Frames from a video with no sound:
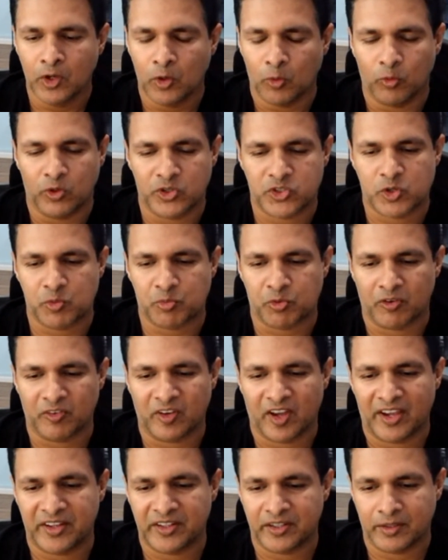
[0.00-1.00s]
was to
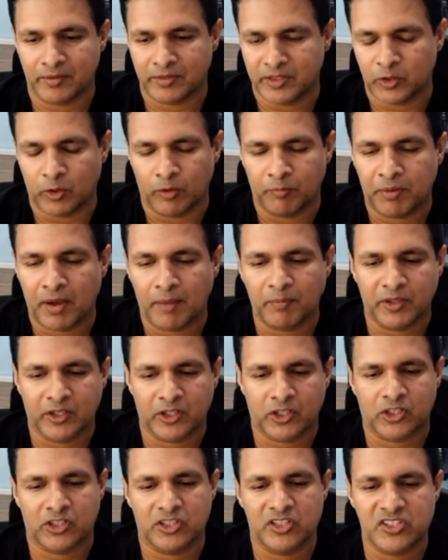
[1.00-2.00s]
provide a you know a public
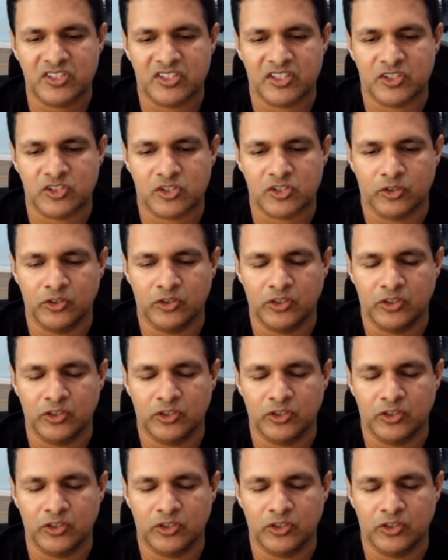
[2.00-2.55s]
currency, so you,